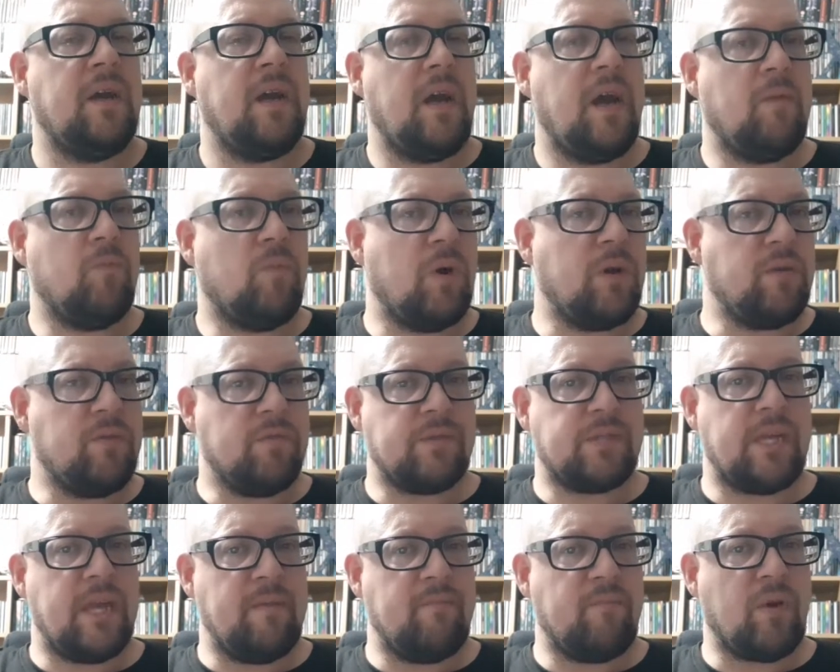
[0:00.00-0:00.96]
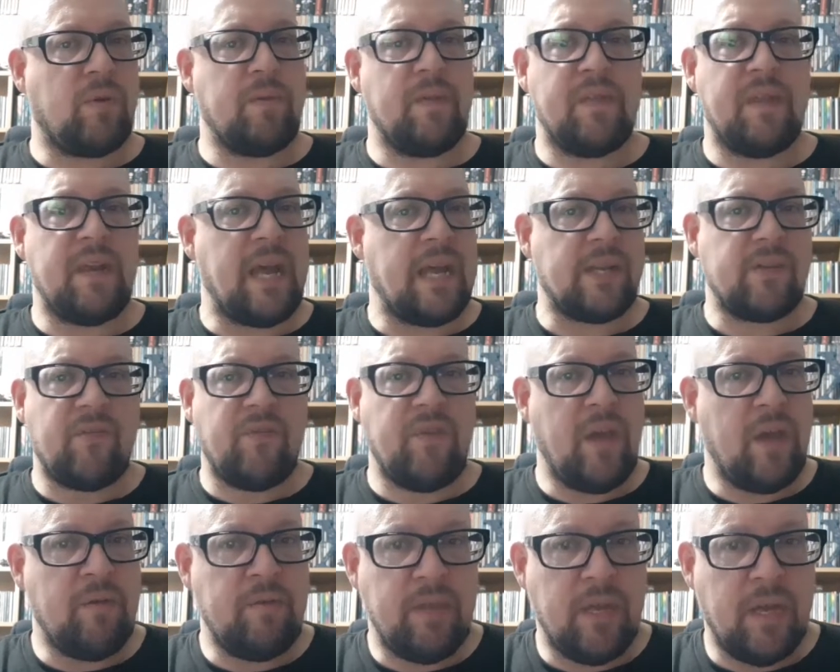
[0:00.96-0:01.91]
And what you'll see in probably the next
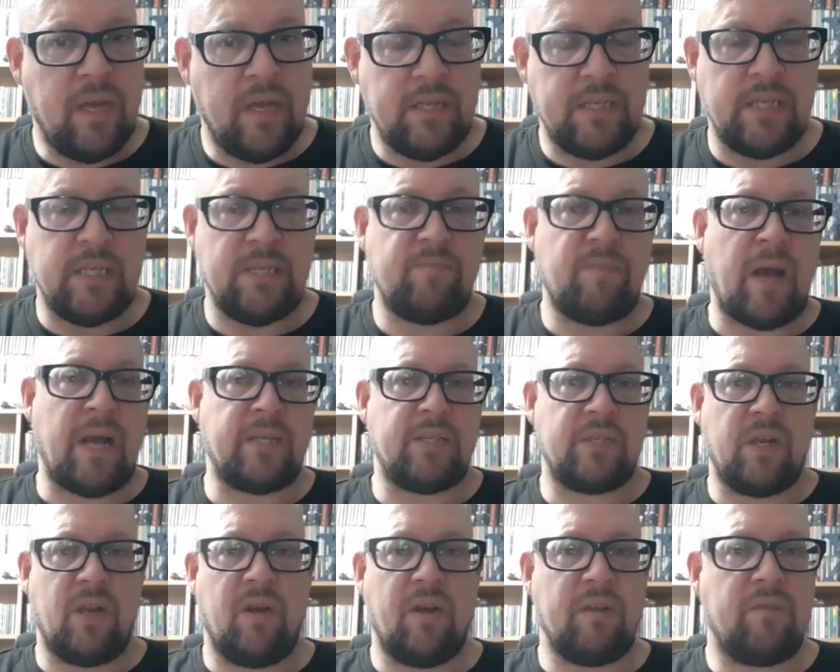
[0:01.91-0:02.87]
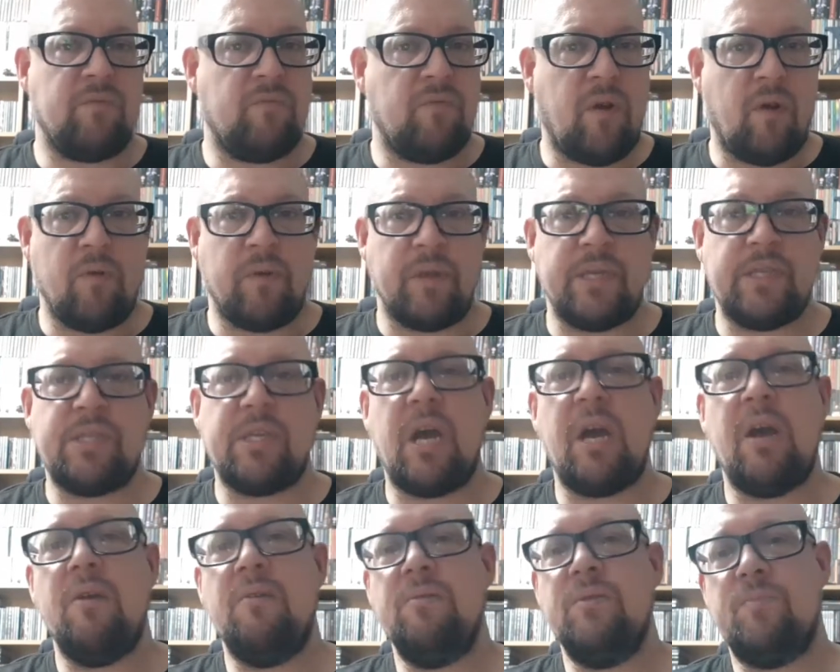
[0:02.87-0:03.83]
few years is bands like Rolling
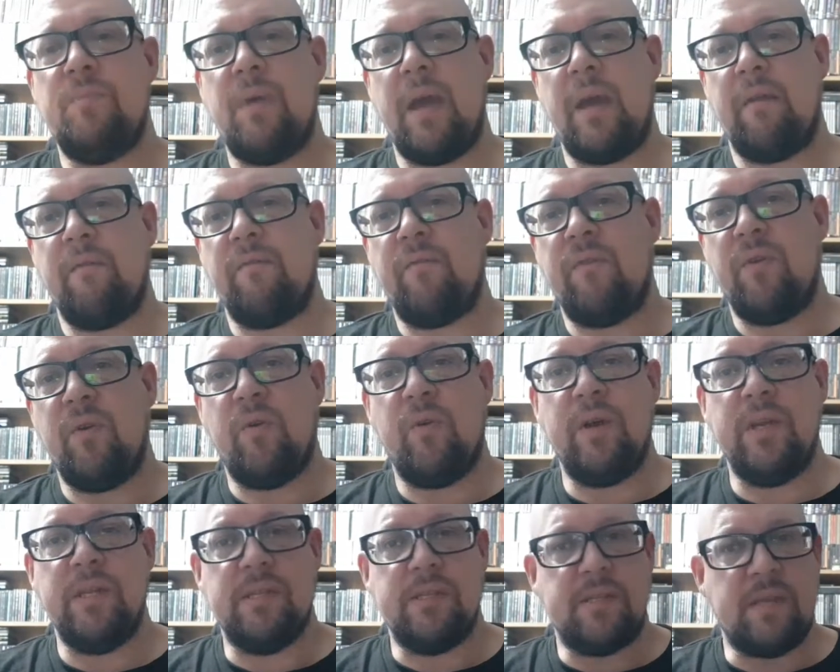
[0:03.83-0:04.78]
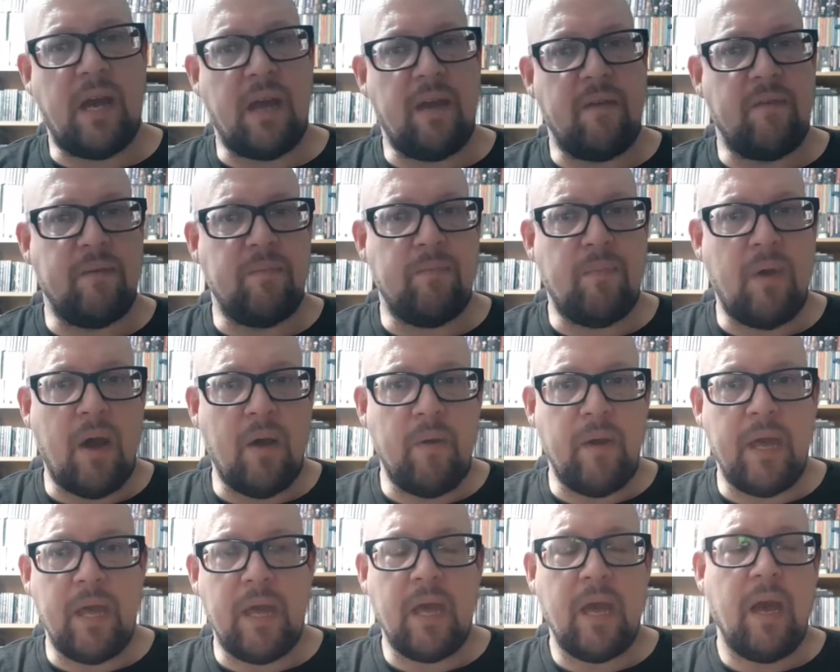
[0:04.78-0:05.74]
Stones, Pink Floyd, David
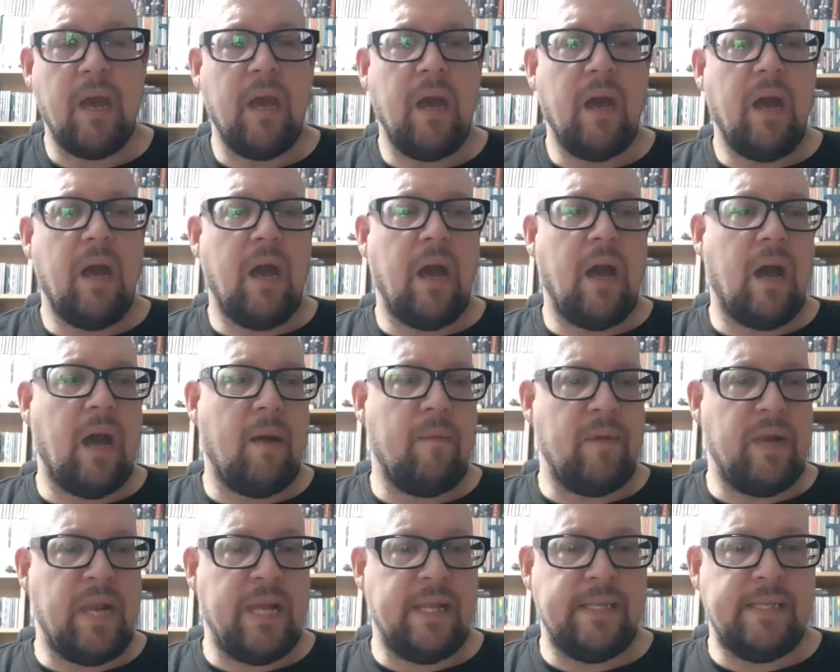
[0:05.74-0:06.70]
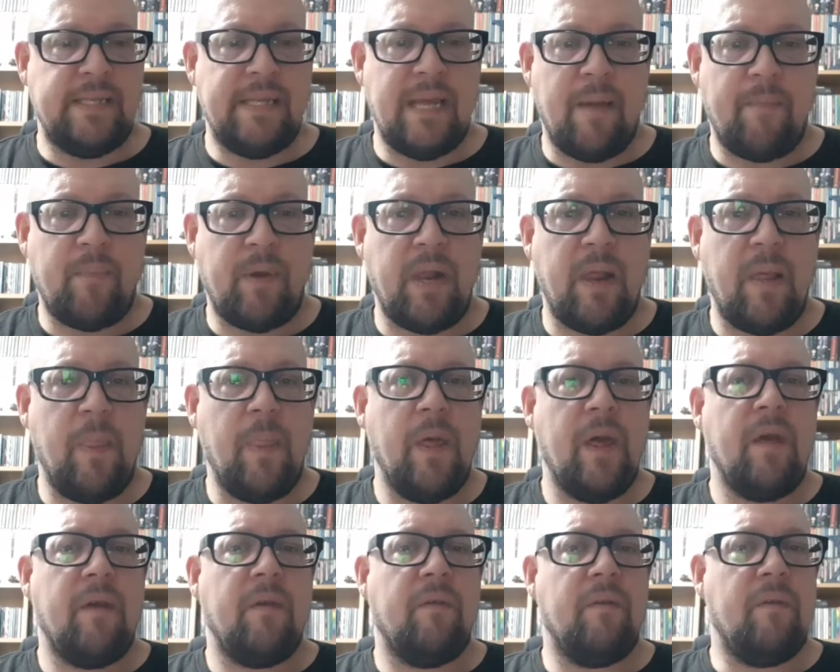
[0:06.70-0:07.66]
Bowie, um, Led Zeppelin.
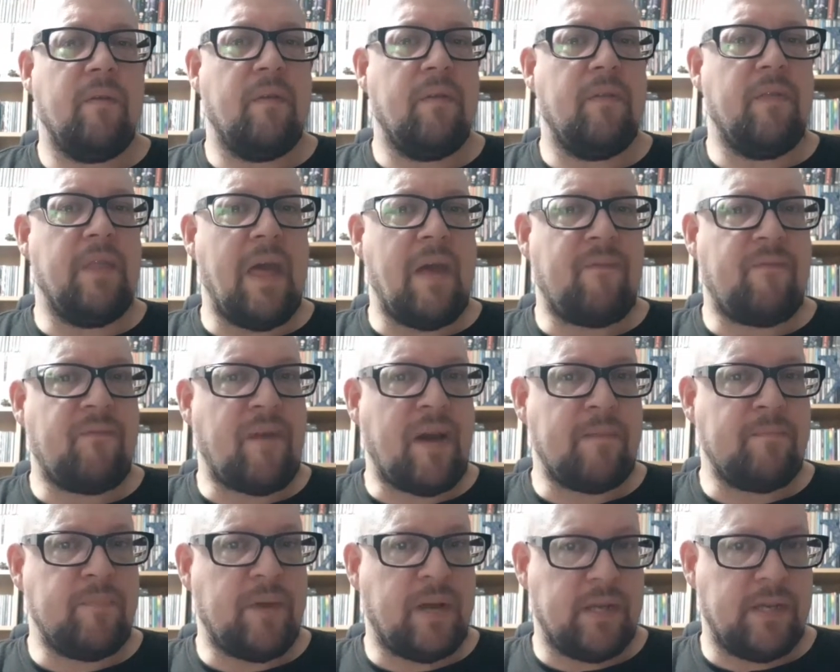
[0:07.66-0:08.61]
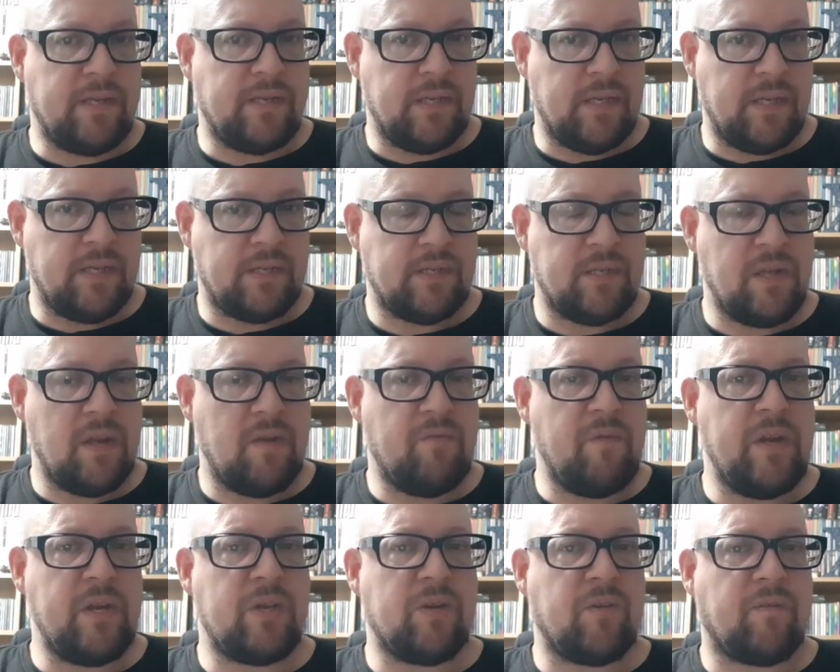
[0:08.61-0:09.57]
Their fan bases, the
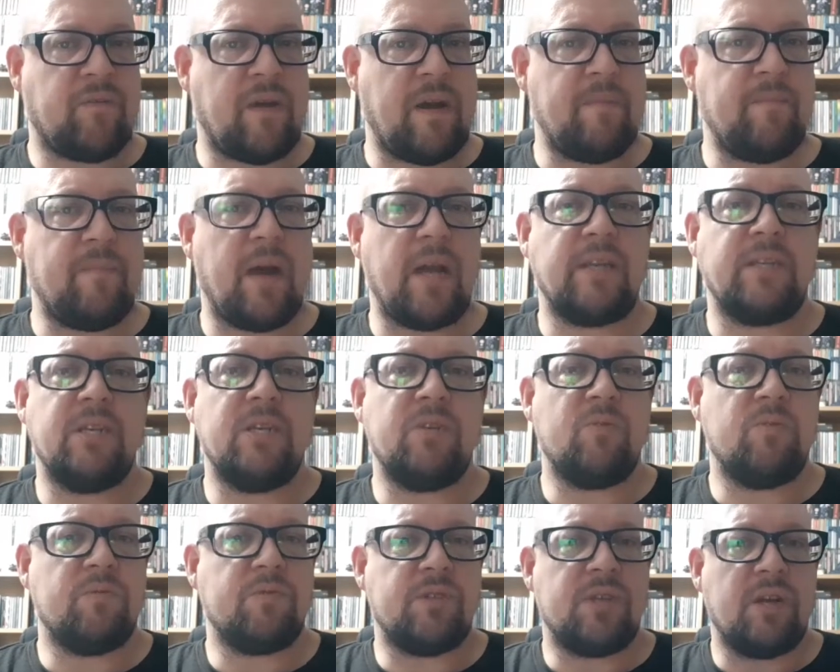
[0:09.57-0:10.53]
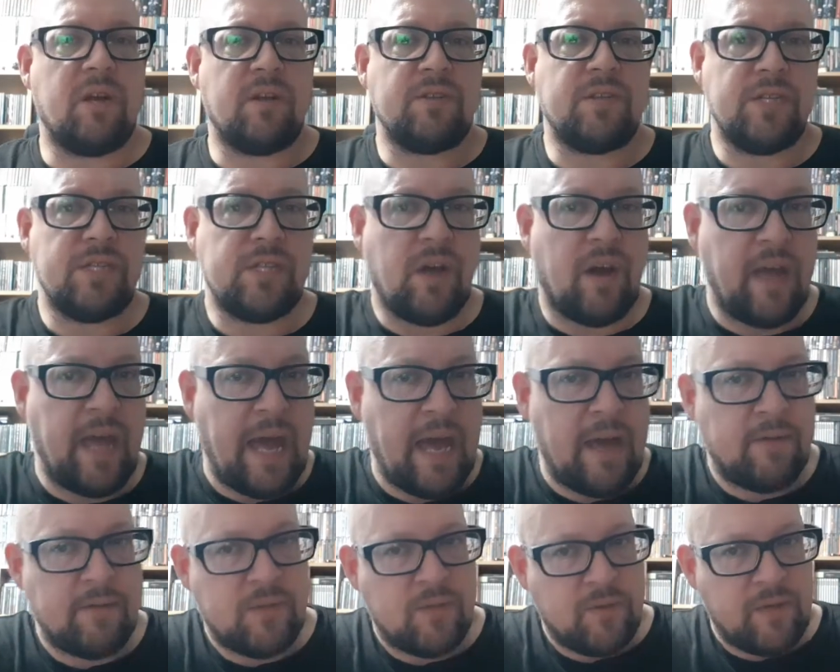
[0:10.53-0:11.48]
original fan bases, will start to die
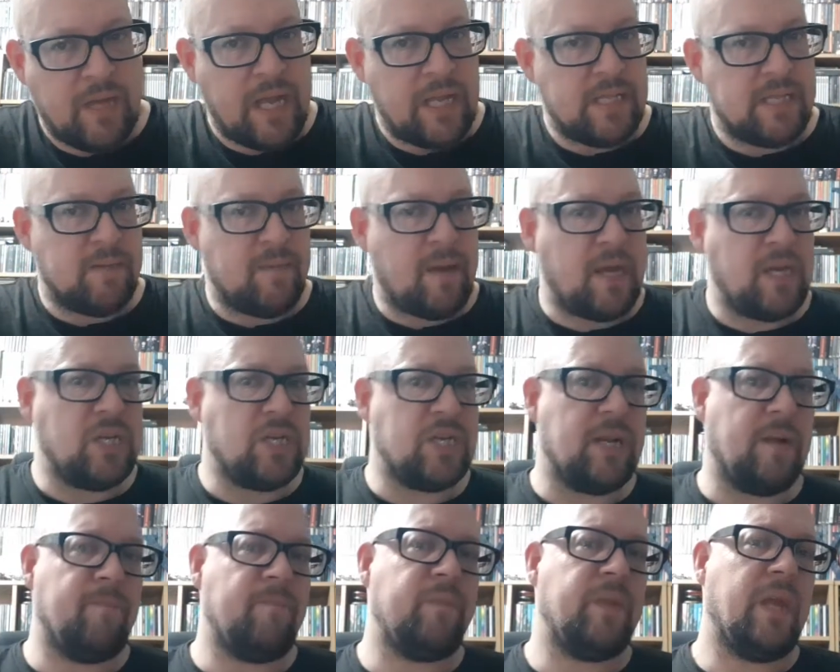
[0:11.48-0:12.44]
out or get dementia.